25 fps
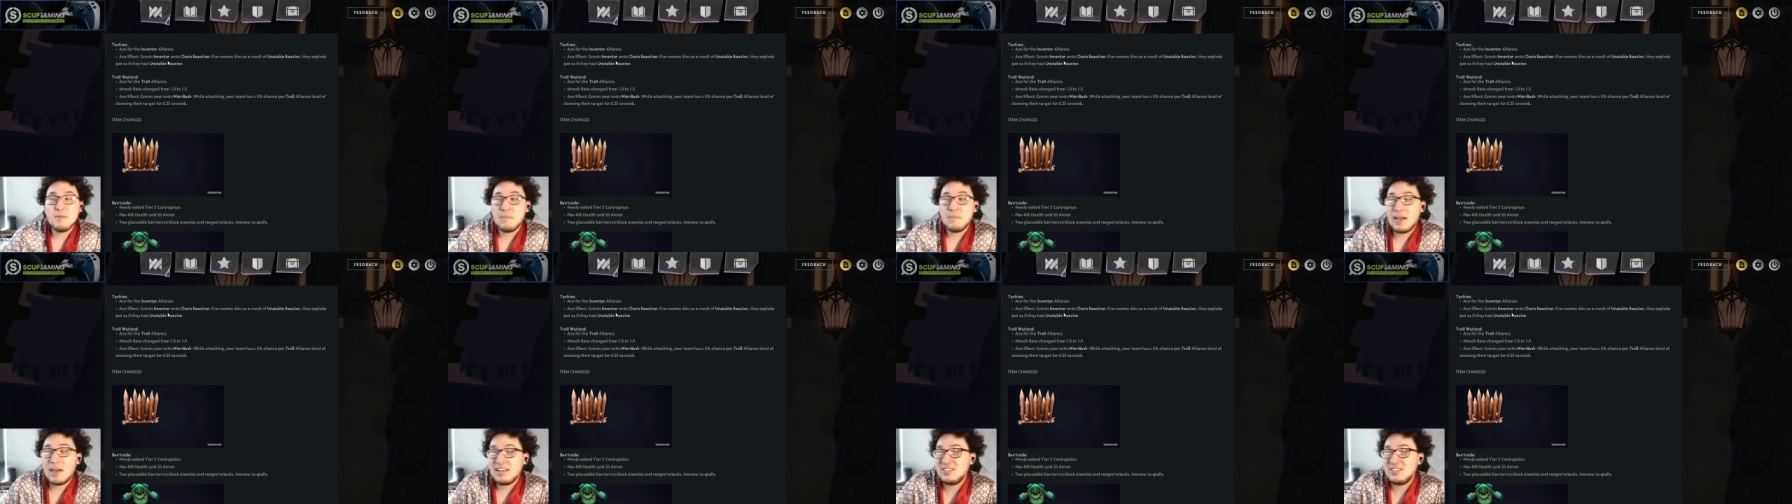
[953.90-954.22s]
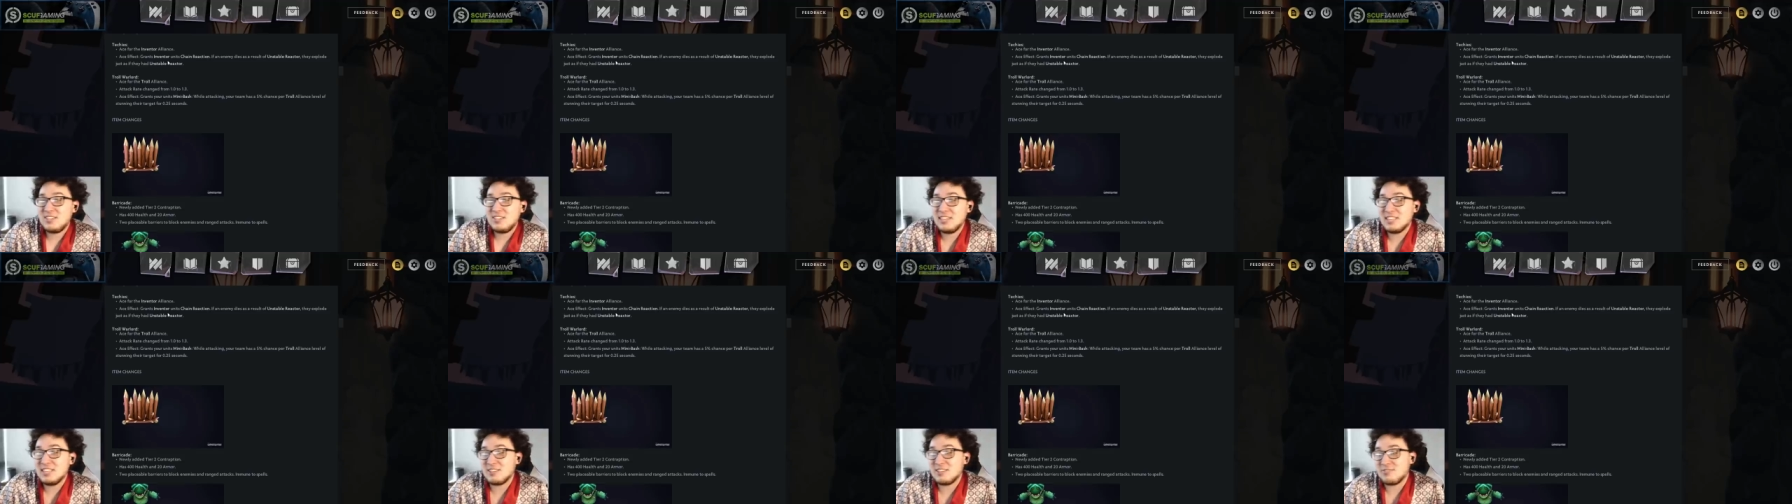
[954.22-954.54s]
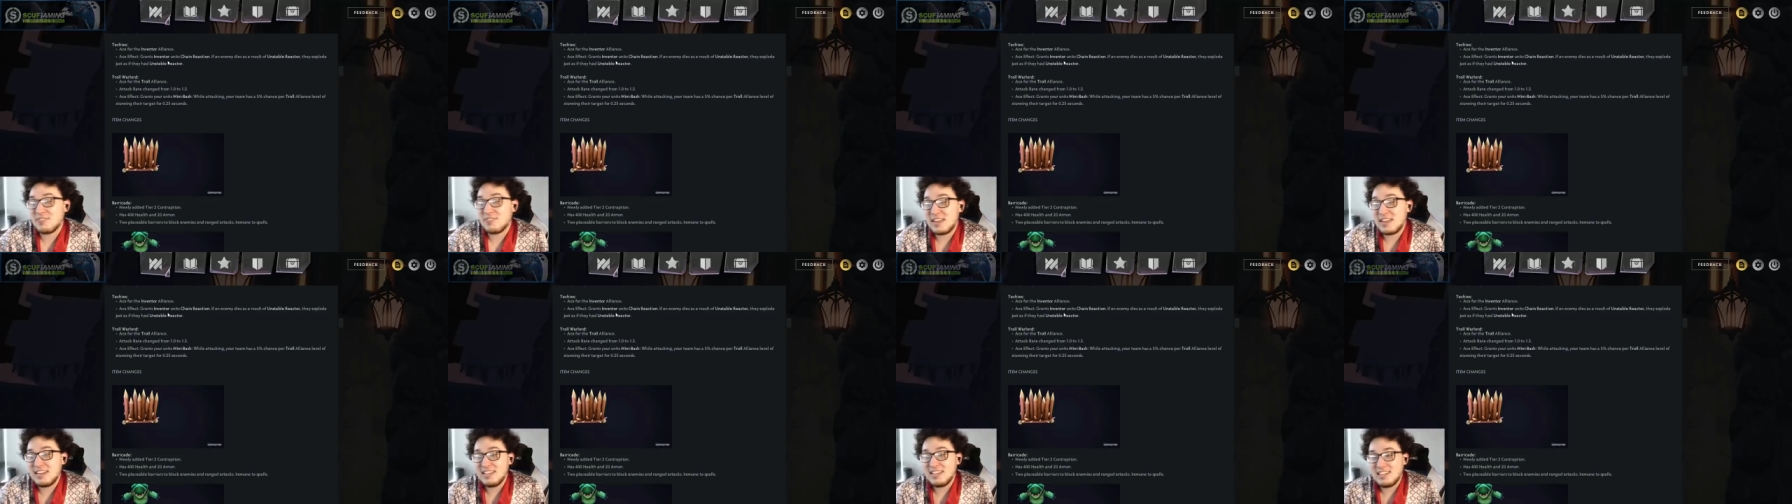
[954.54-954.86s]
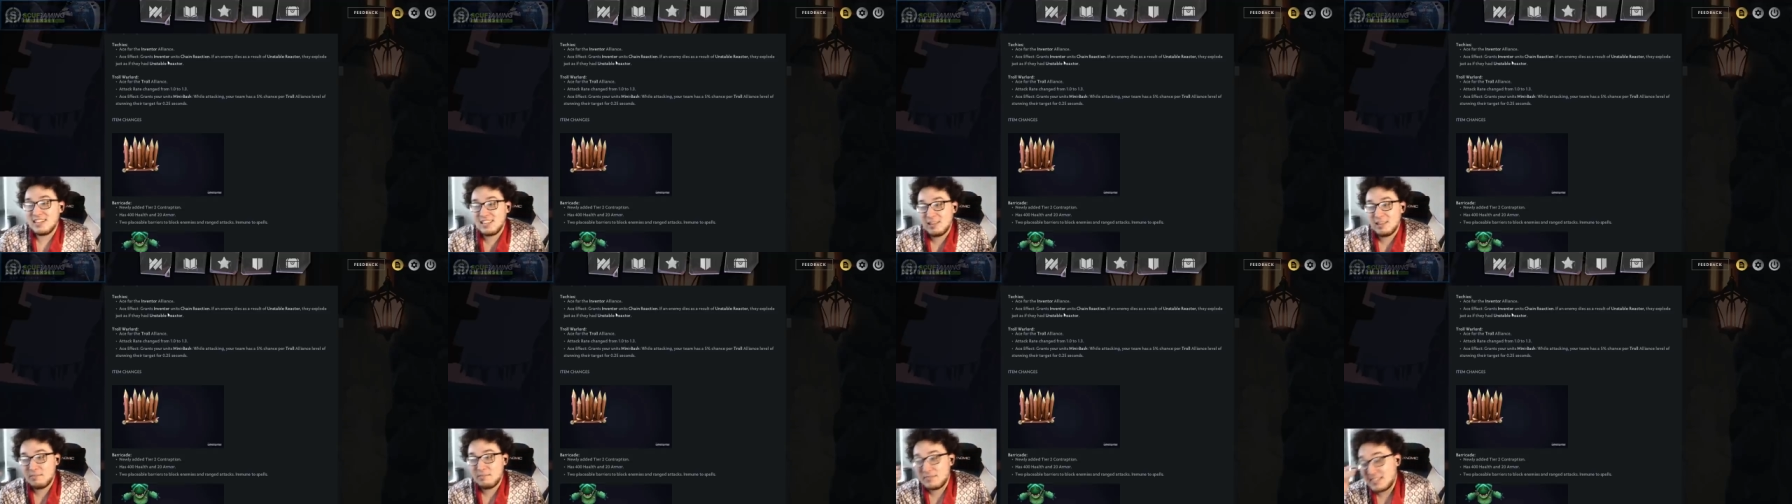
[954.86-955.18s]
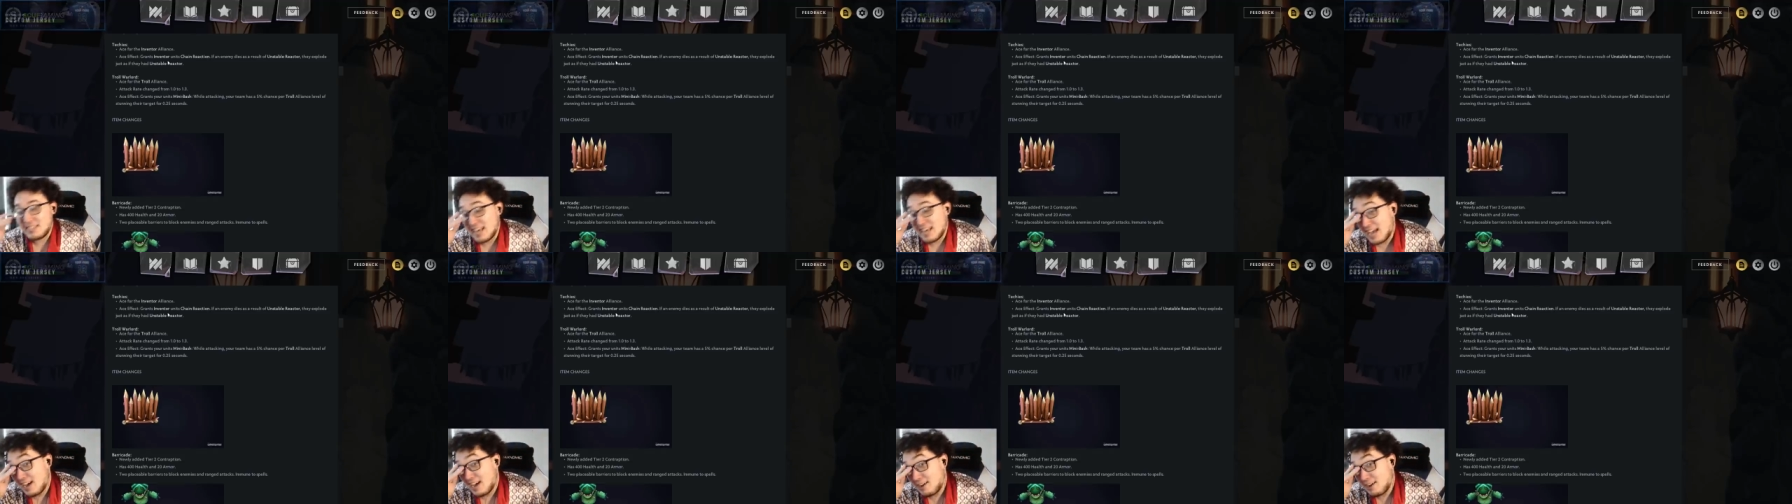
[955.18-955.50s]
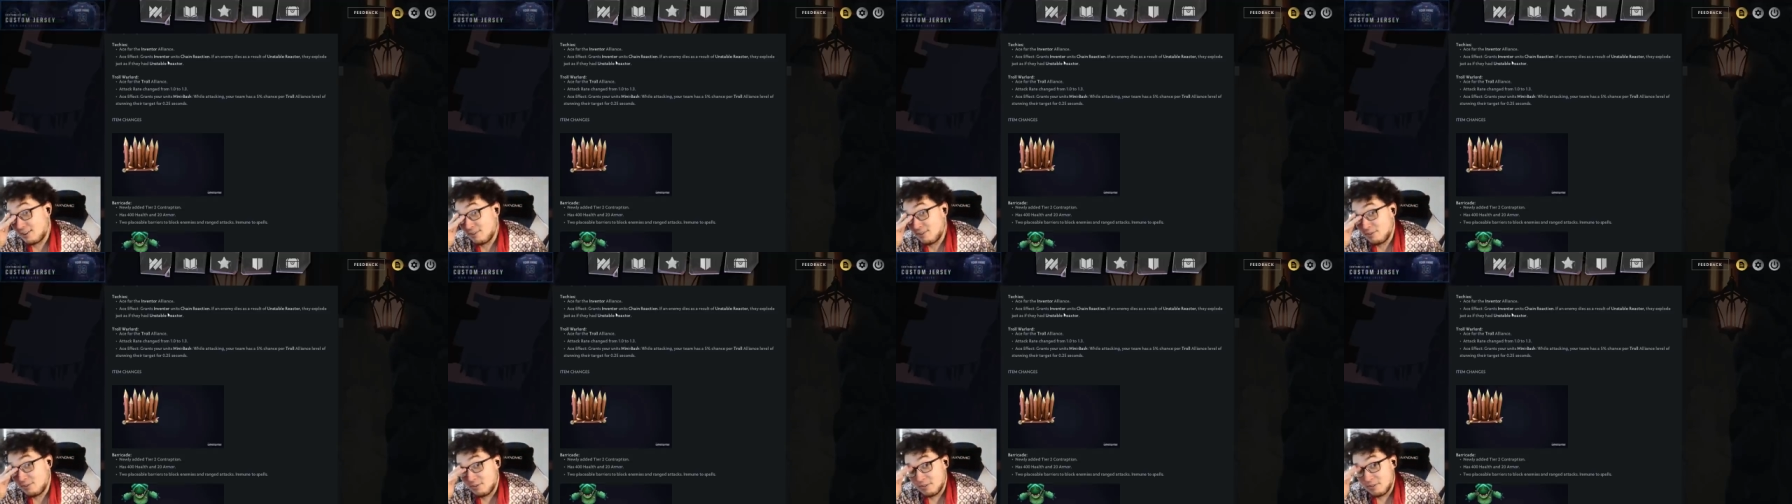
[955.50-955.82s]
imagining the Reddit clips
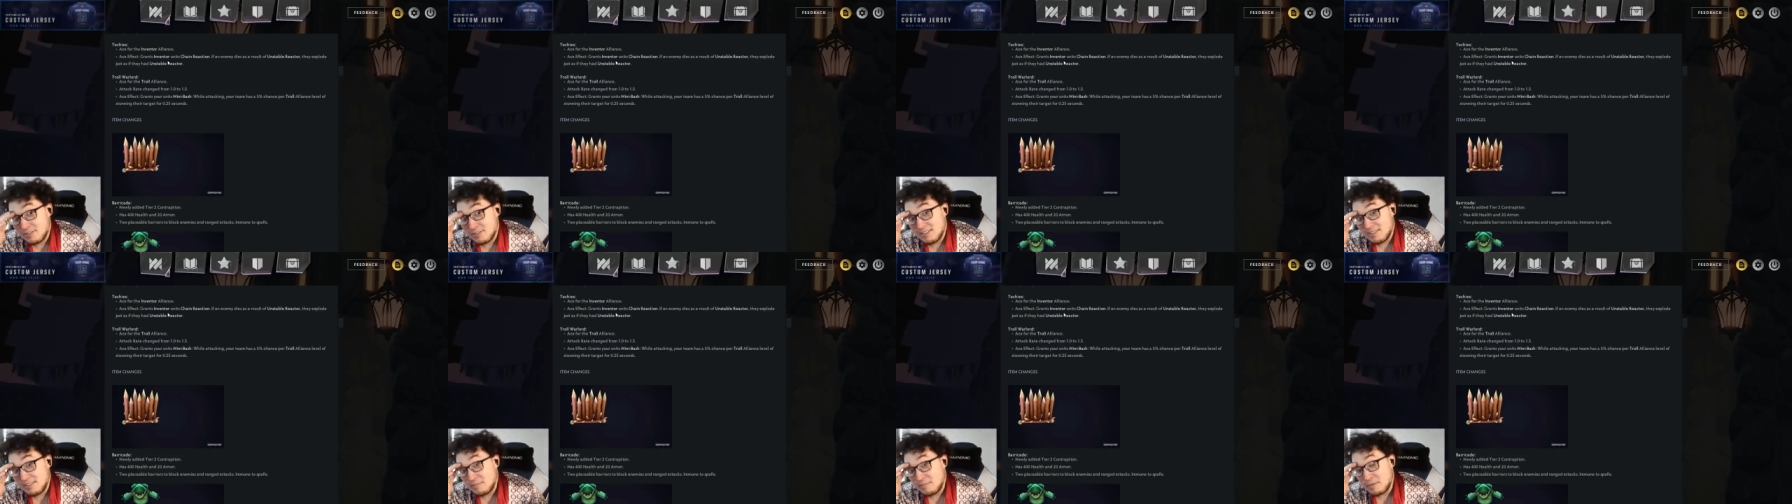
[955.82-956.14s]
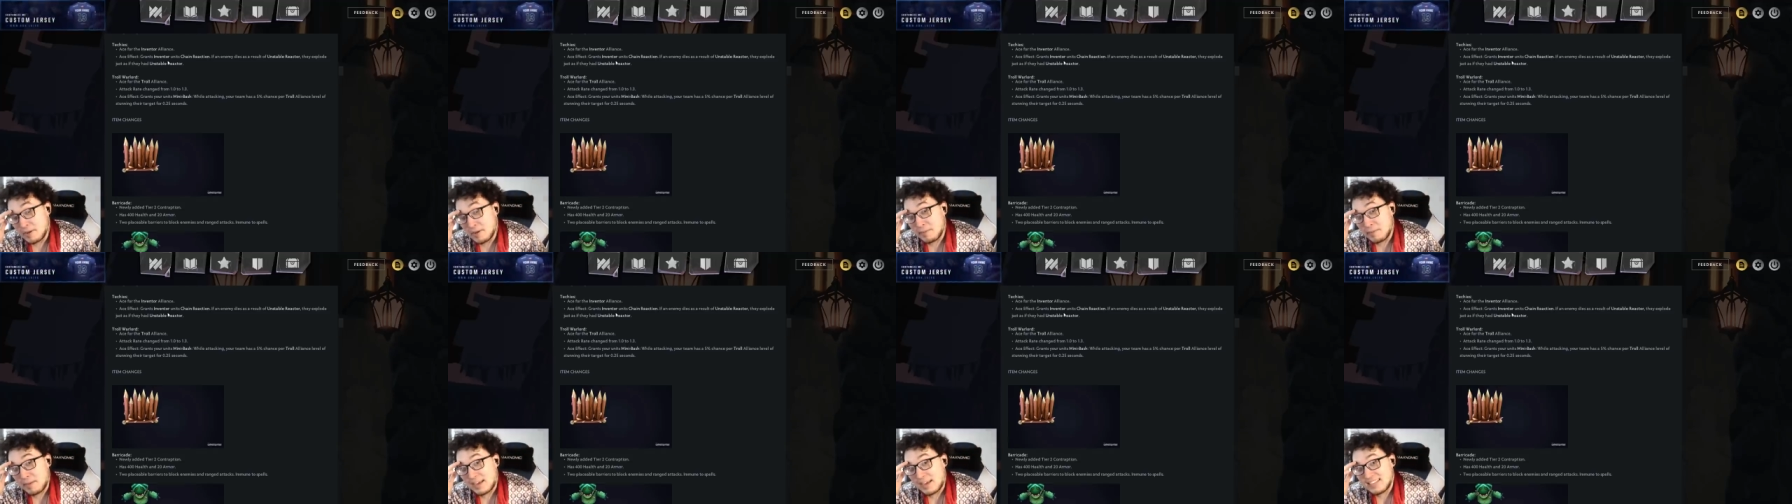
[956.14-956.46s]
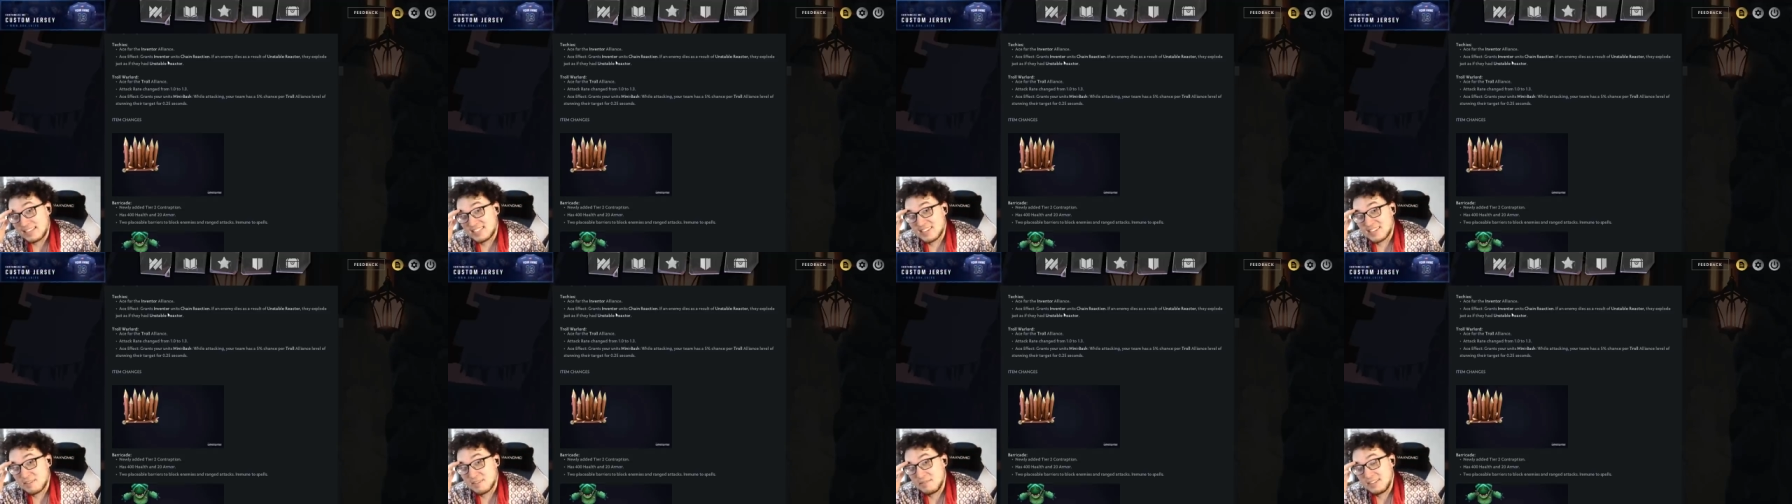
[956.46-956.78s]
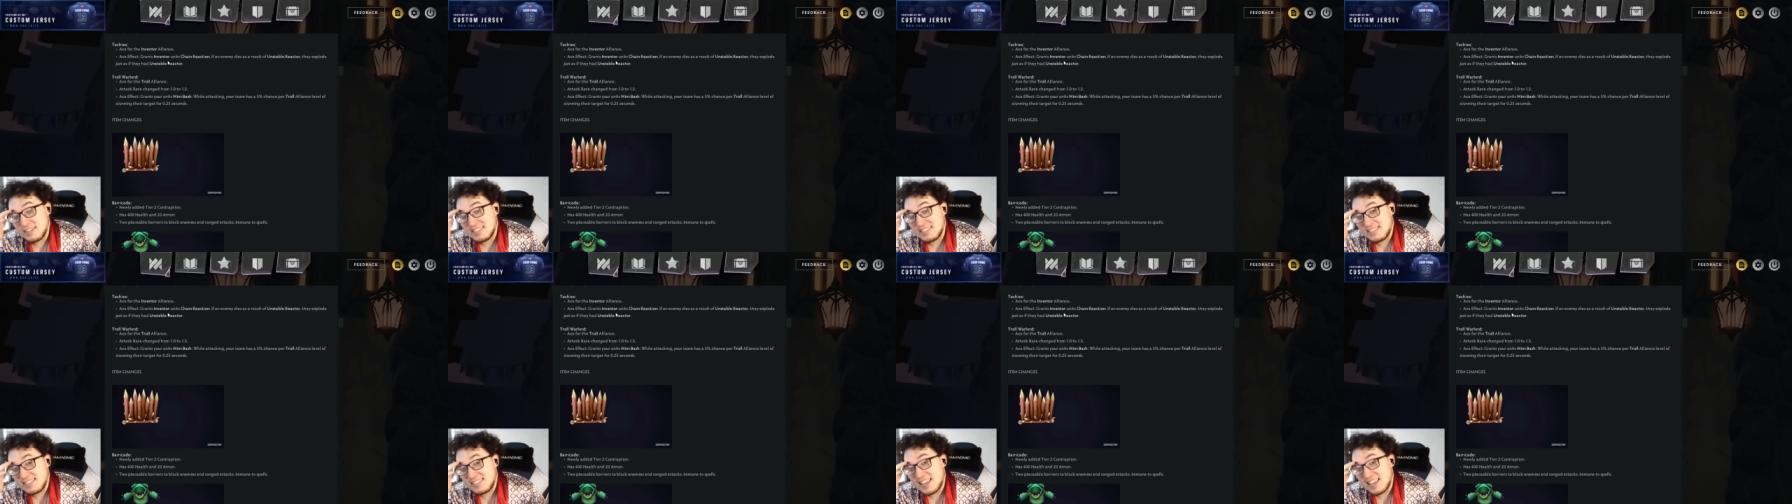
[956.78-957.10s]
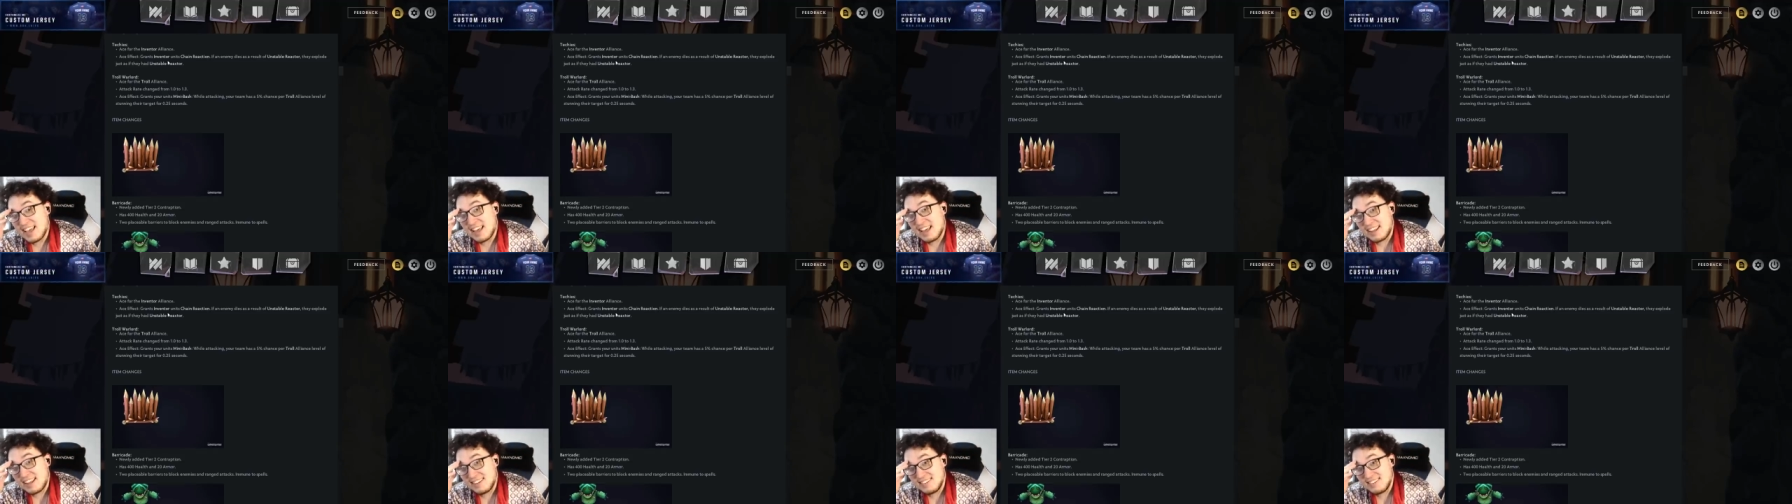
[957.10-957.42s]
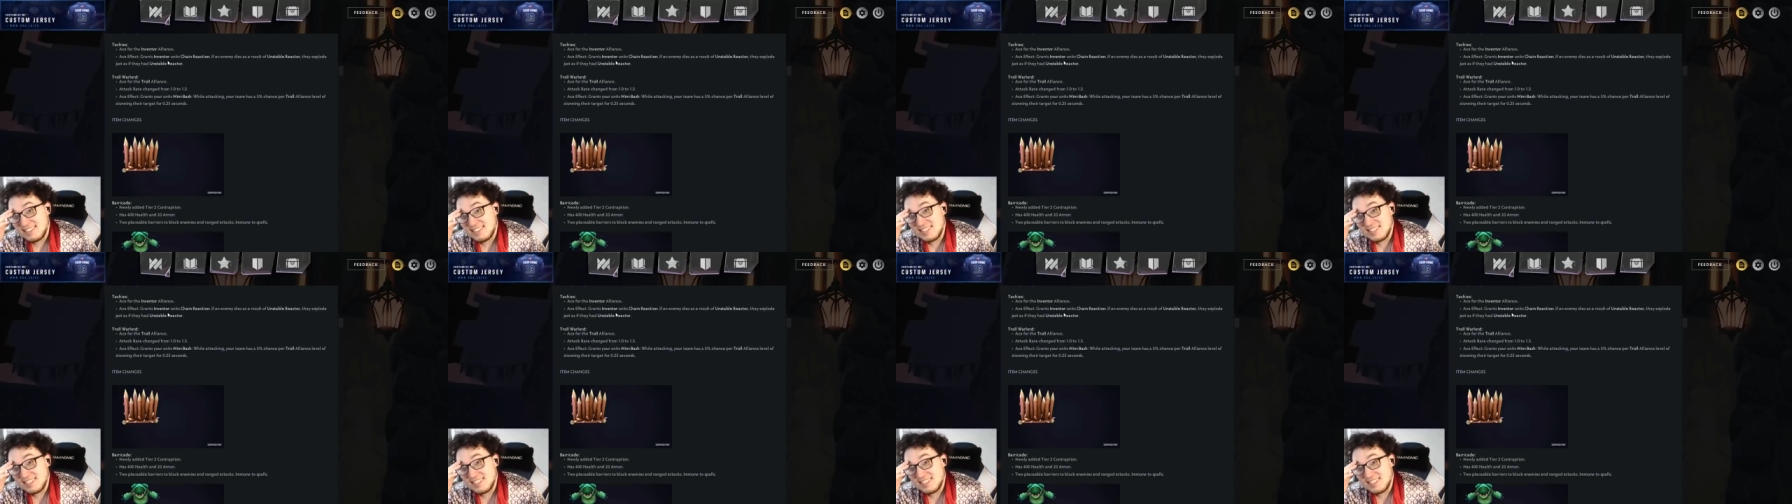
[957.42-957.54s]
now, but by summons, yeah.